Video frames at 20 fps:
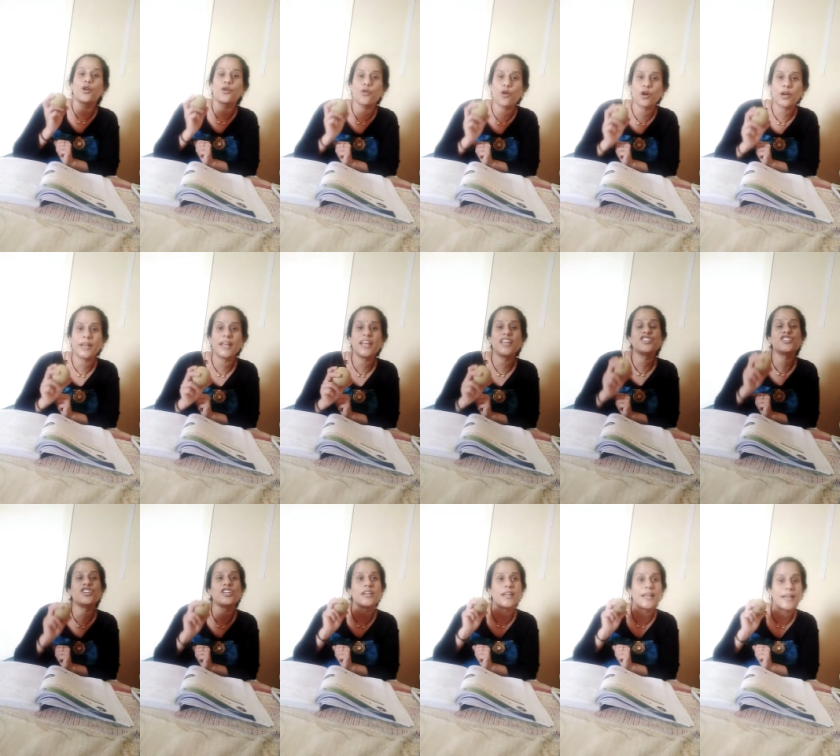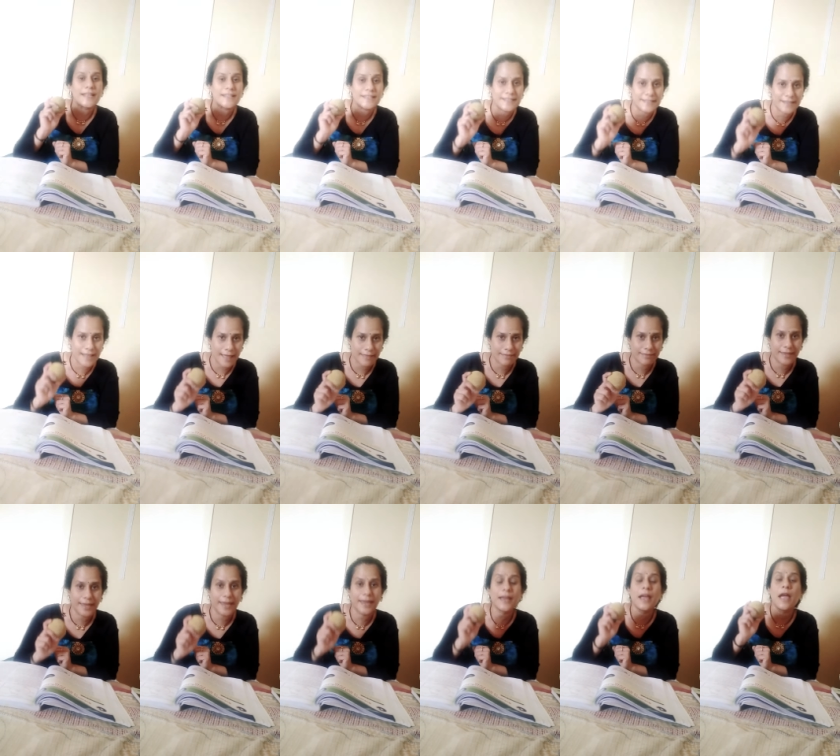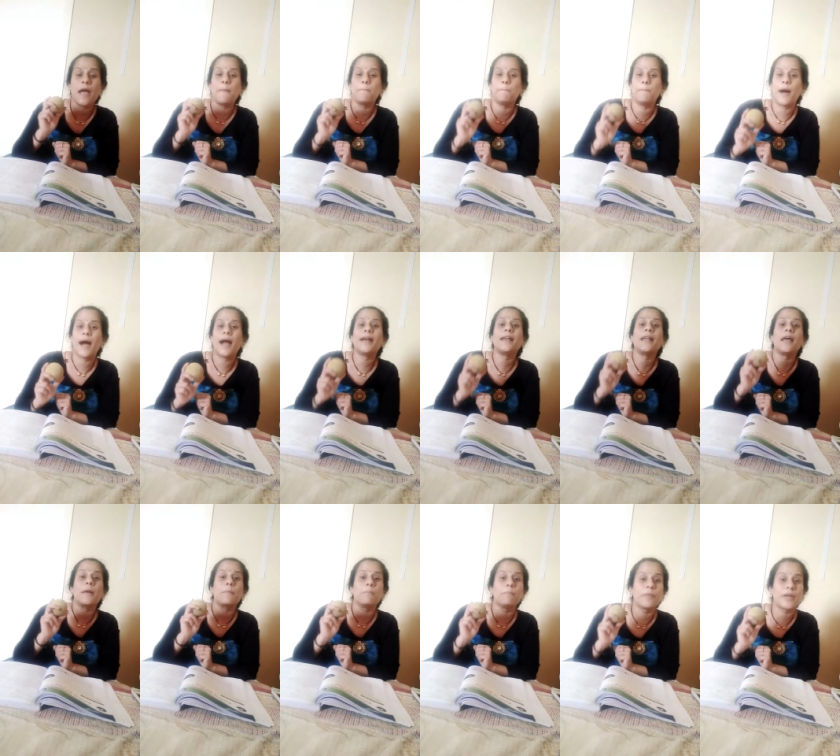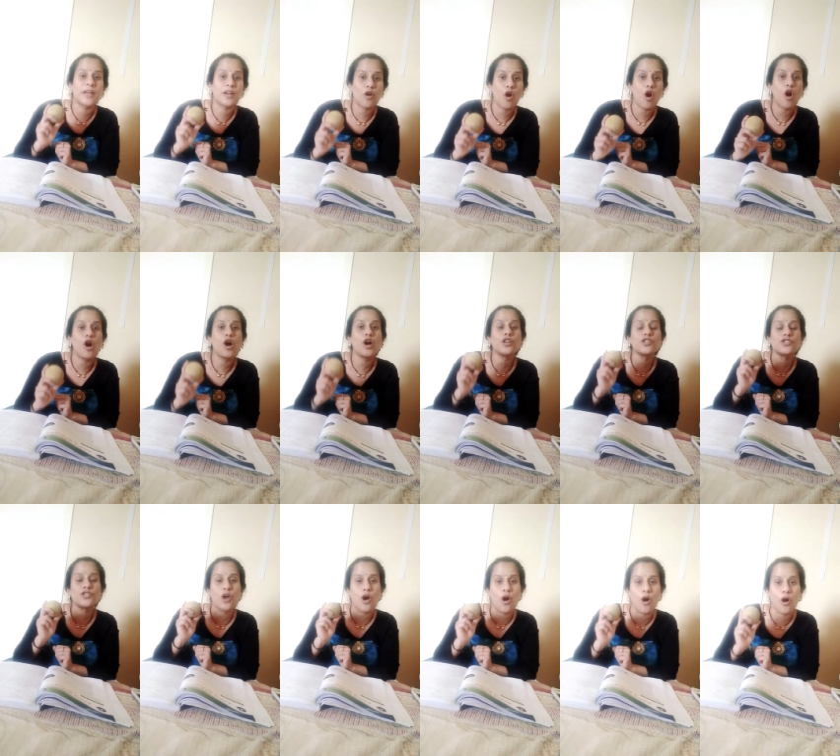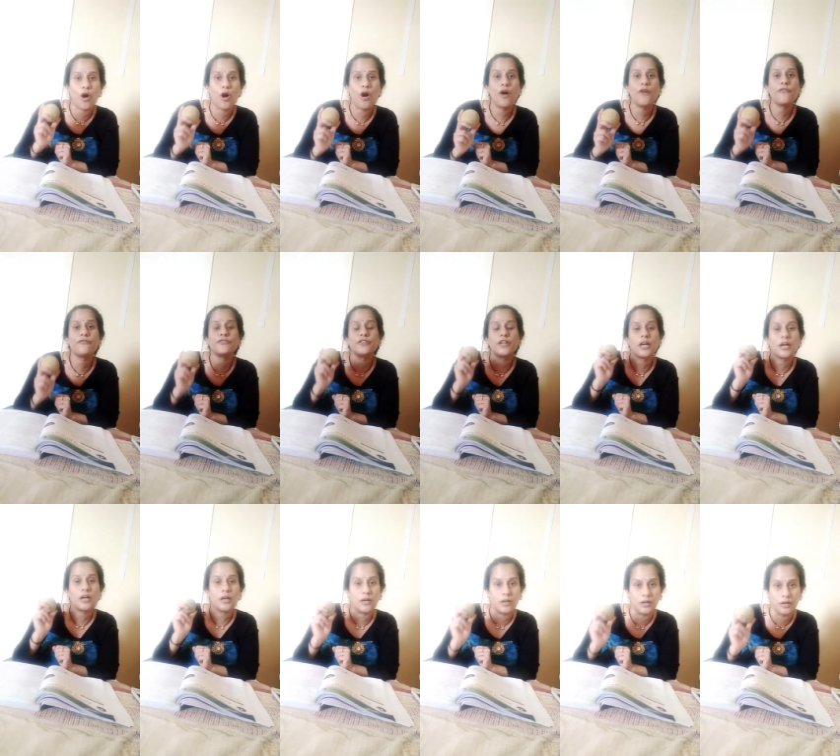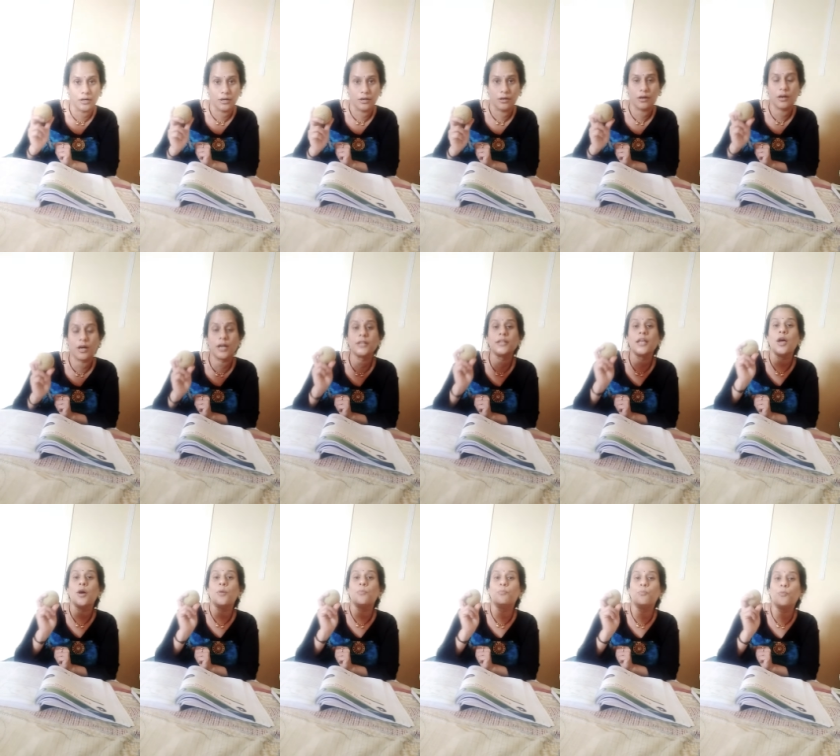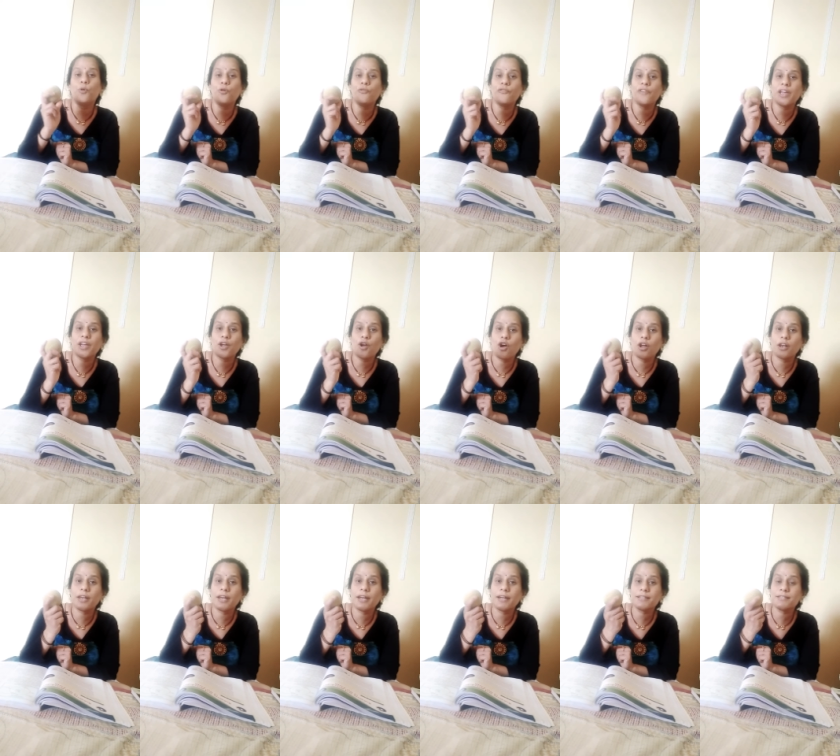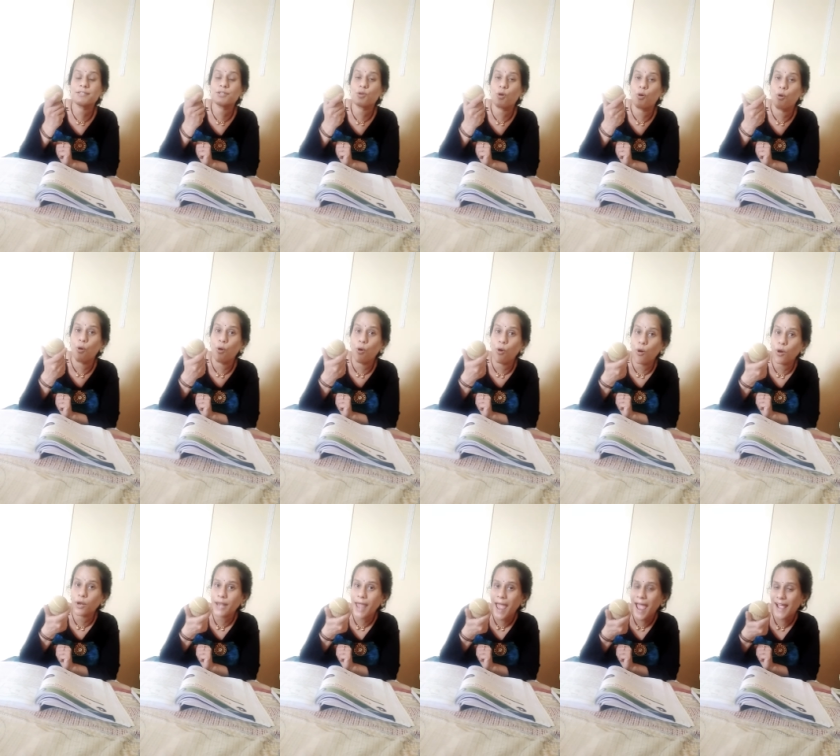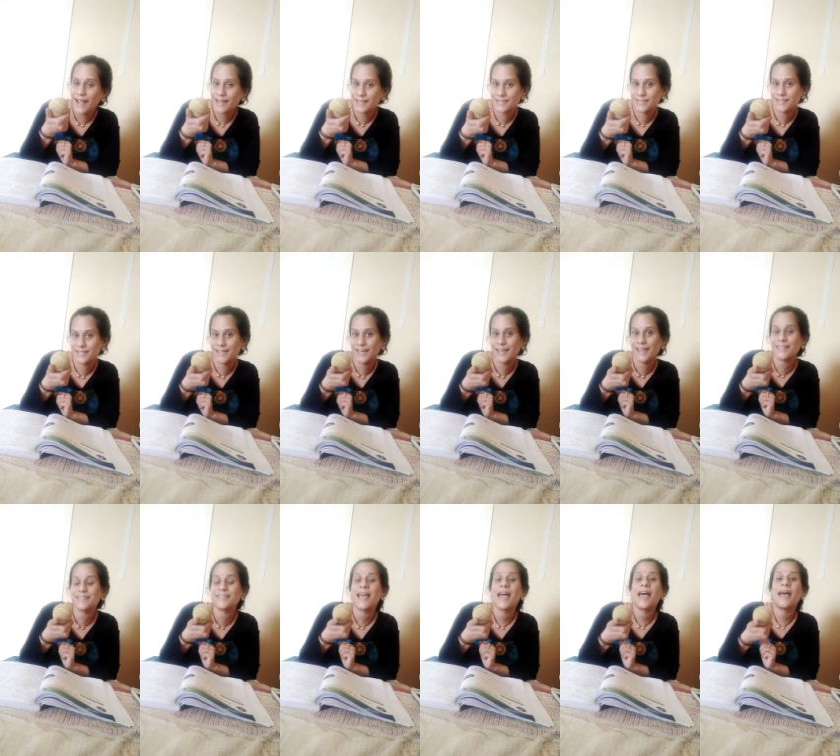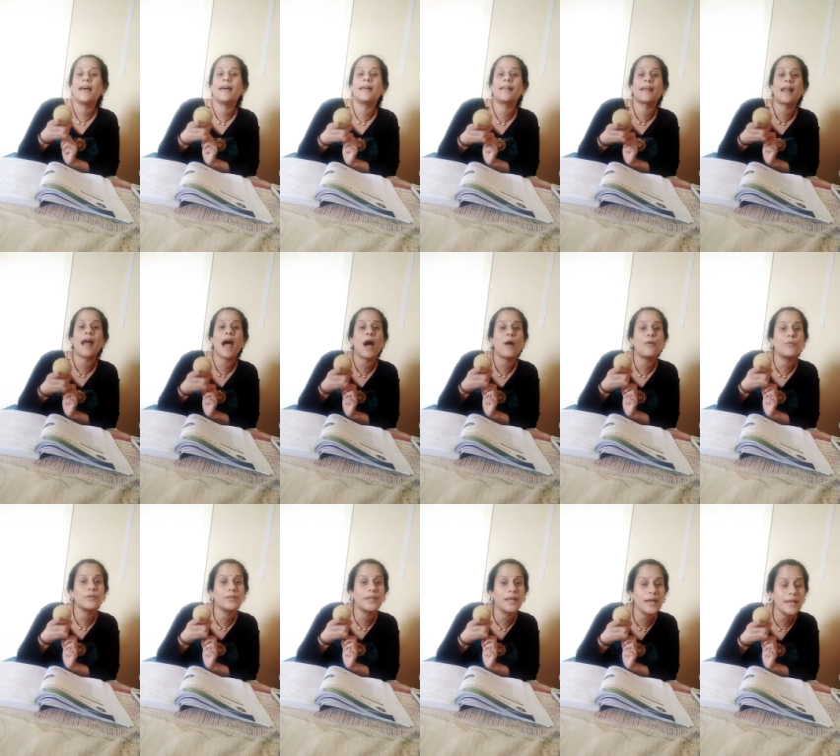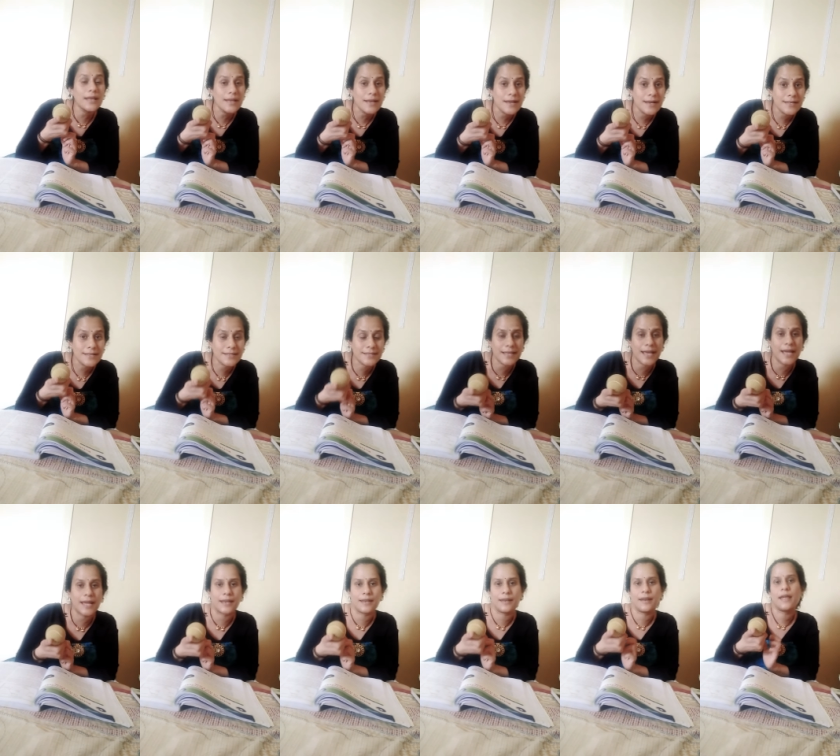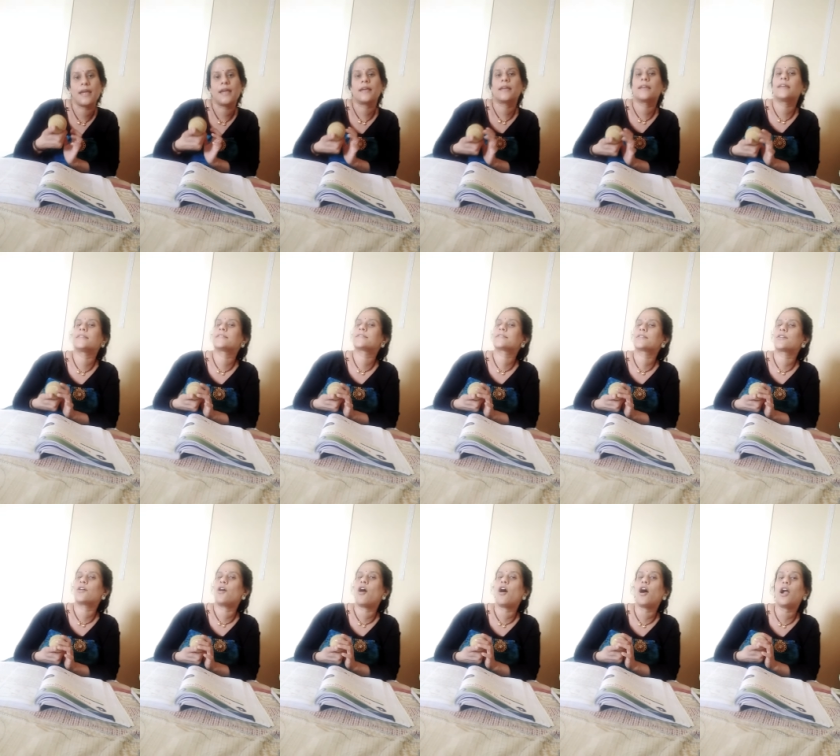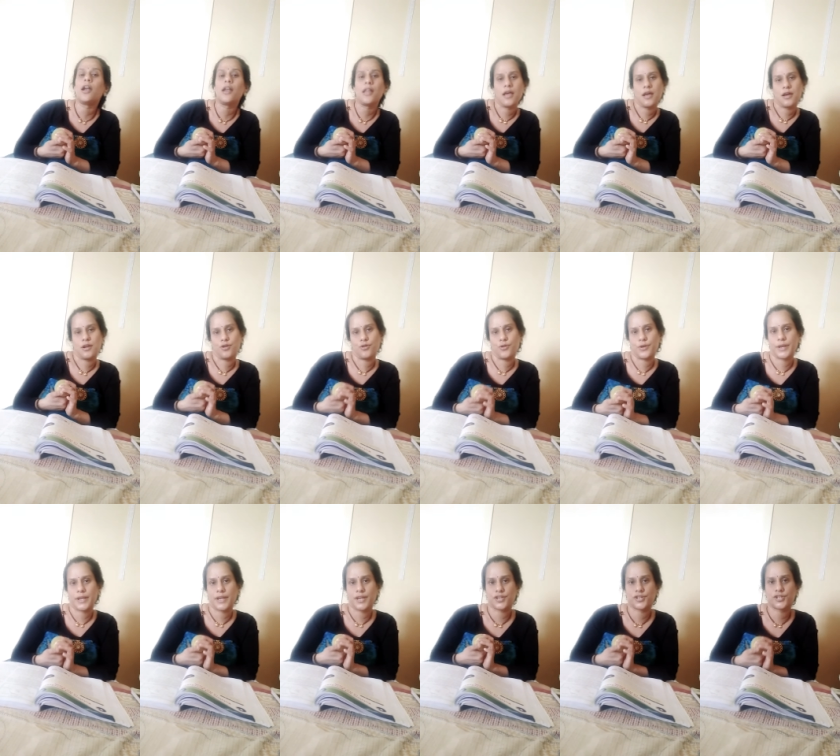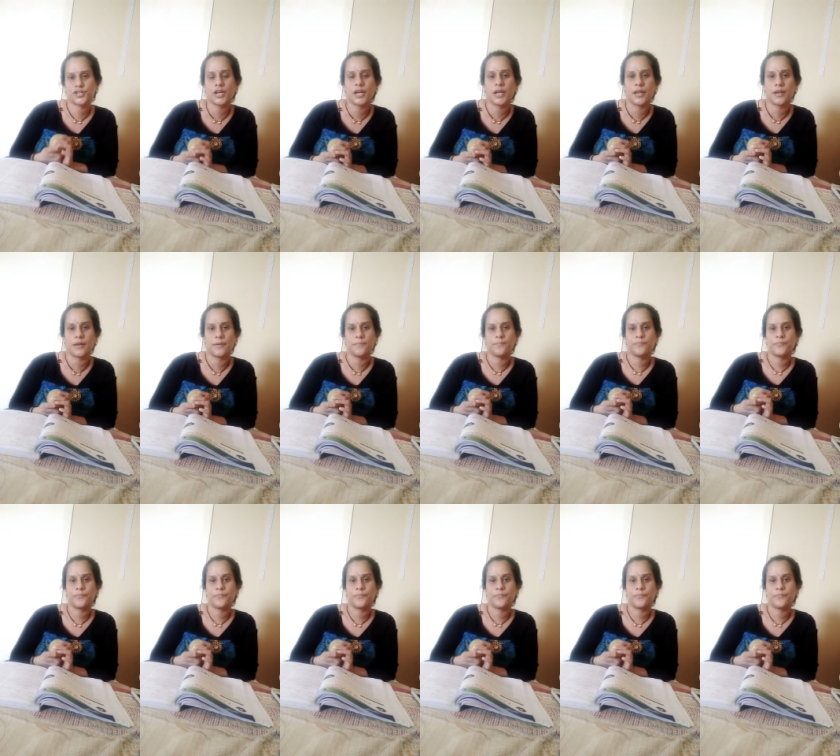rotation is nothing but because of the earth moving on its own axis around the sun is called rotation.